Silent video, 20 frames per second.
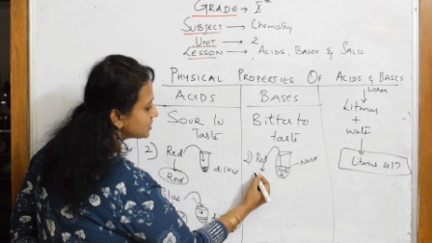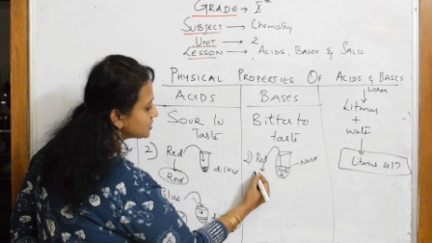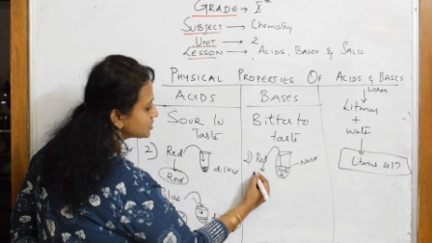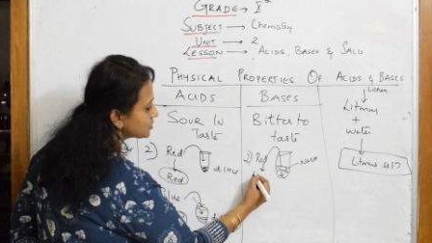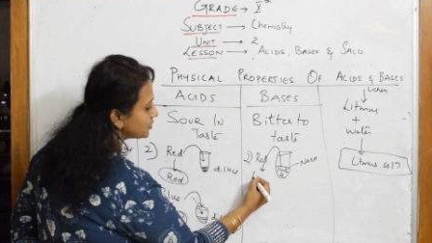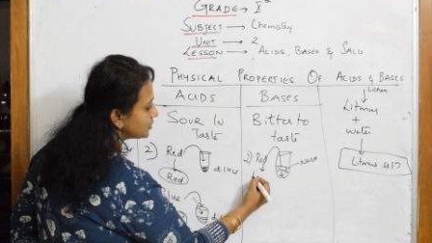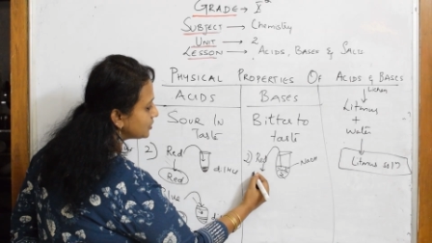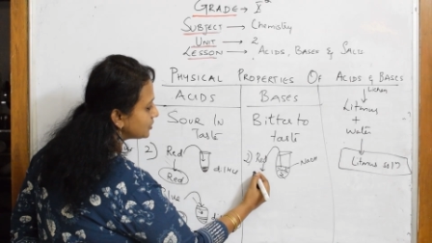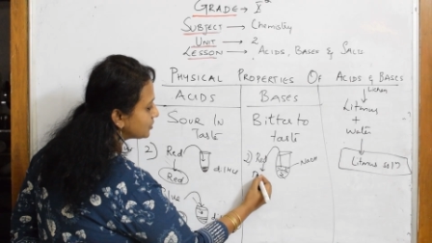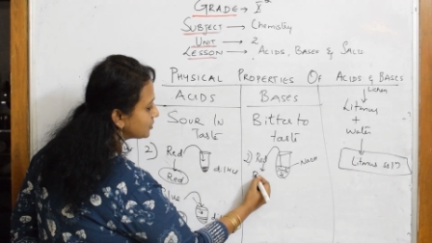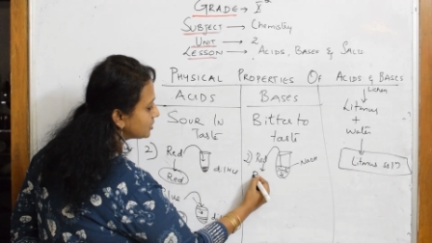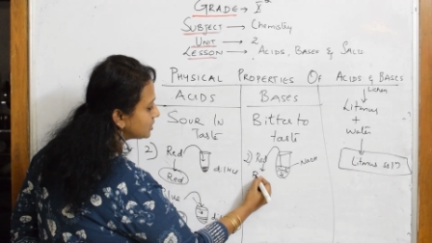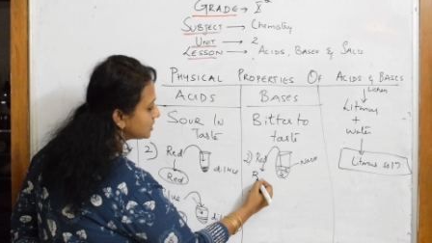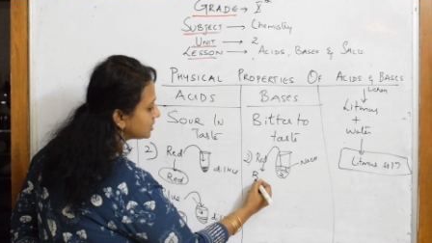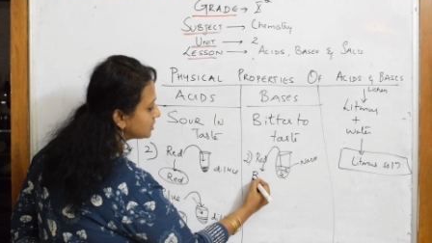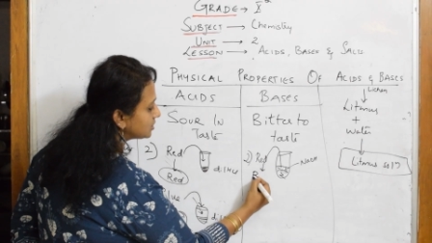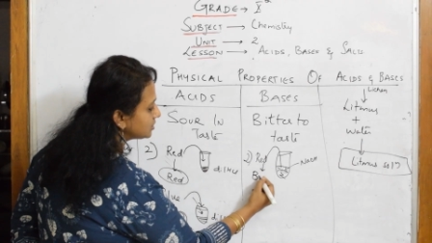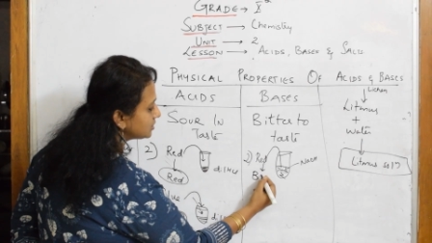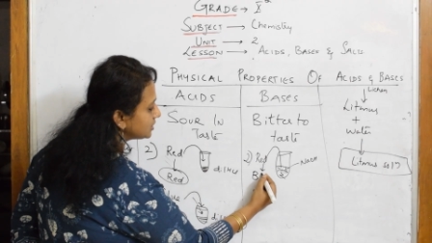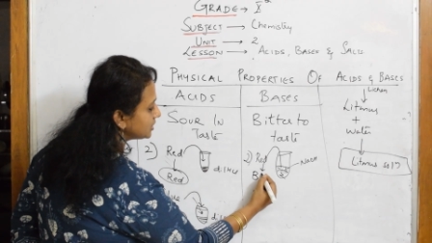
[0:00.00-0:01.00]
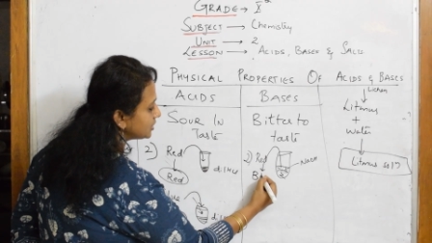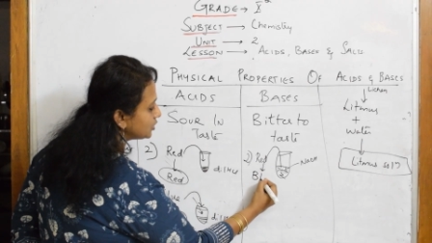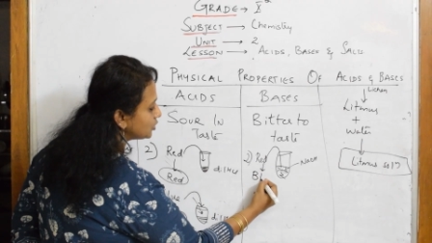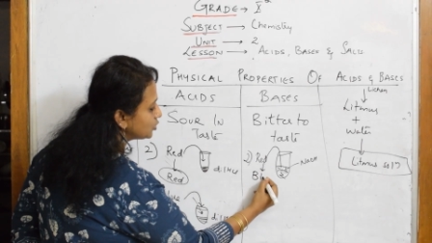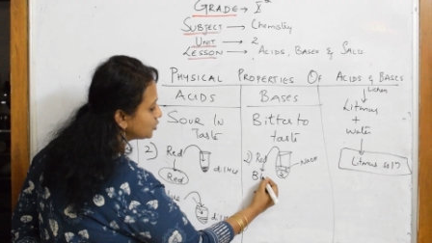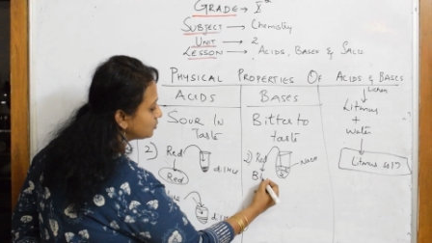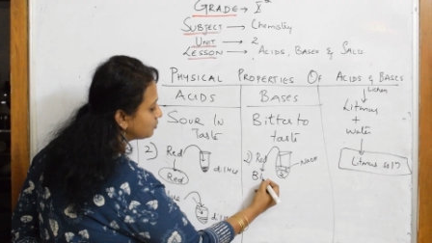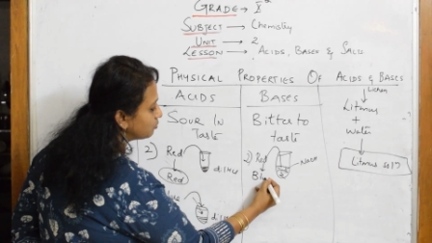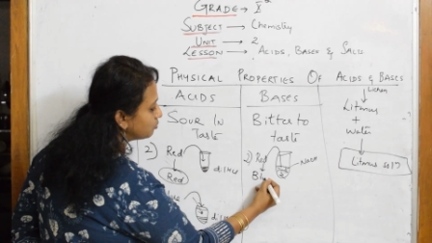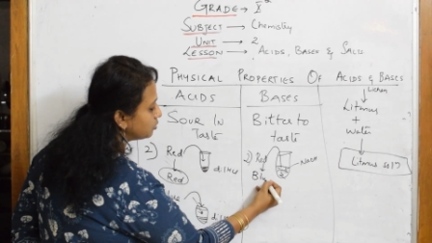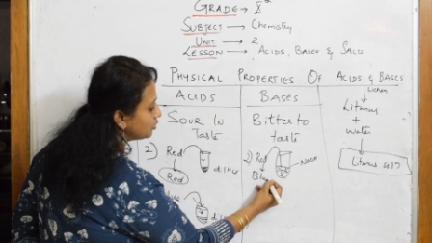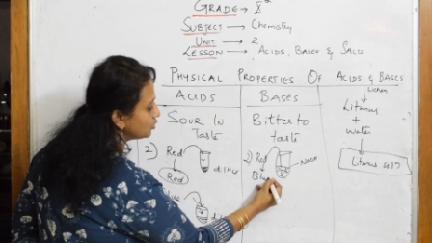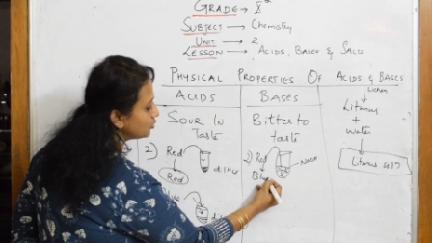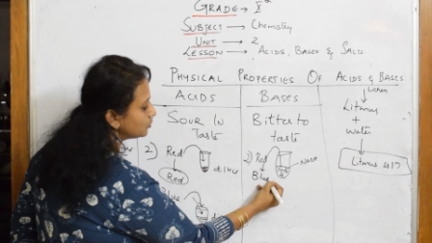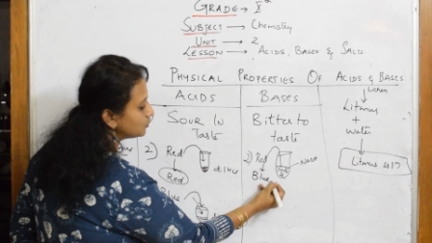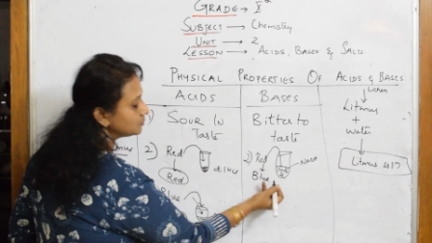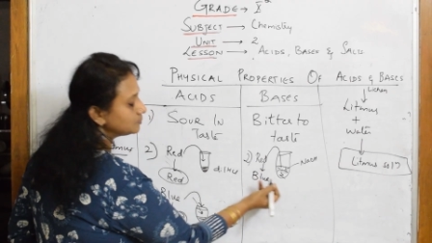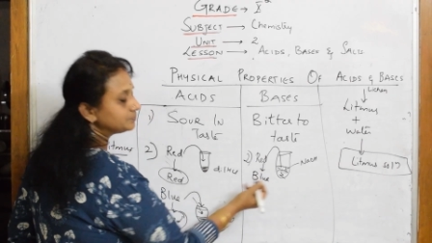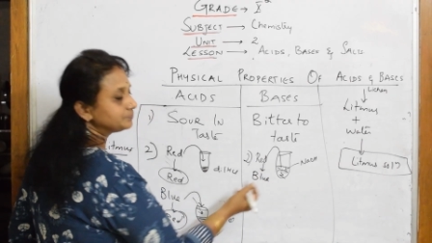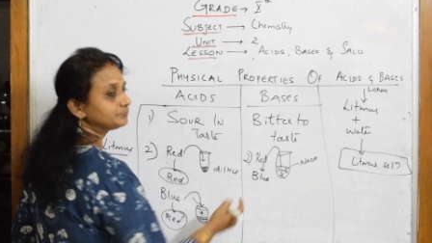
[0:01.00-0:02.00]
is going to turn into
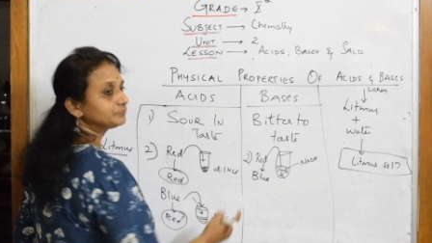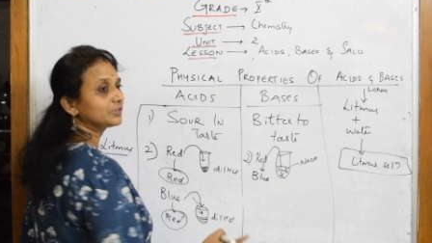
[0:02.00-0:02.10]
blue.